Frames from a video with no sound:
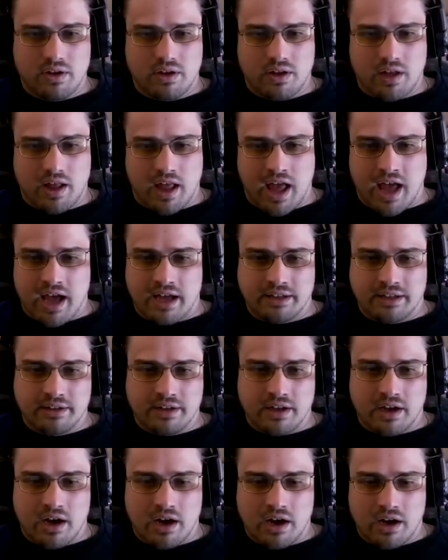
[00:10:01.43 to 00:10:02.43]
and
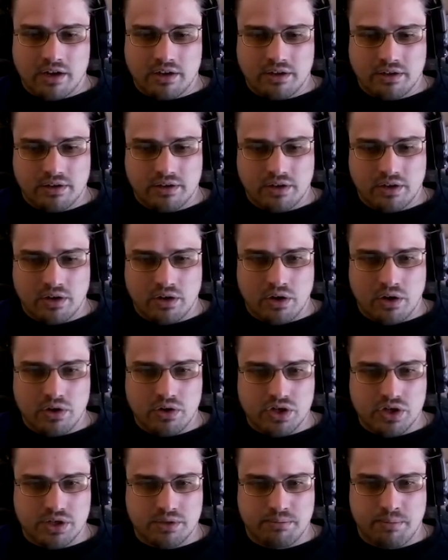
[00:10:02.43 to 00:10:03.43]
you know, you
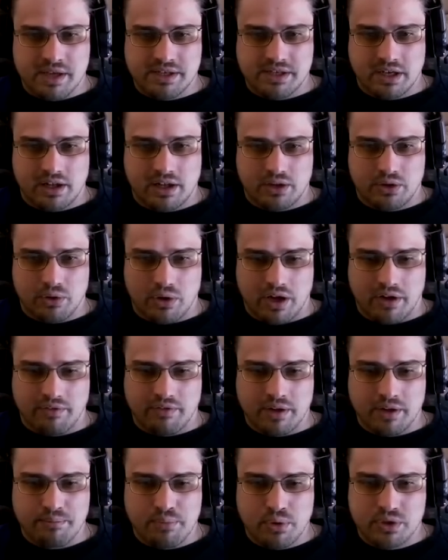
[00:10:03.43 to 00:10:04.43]
just basically throwing
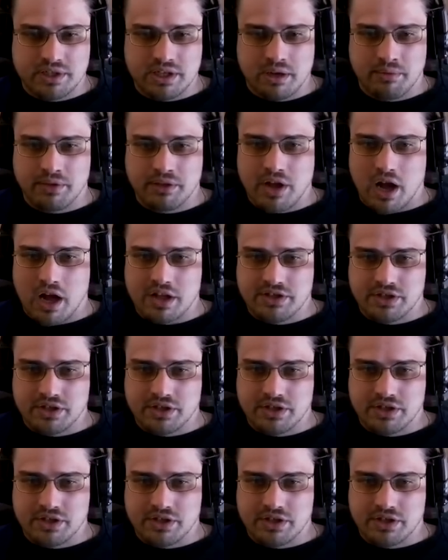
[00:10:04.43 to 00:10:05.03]
it. Put some dots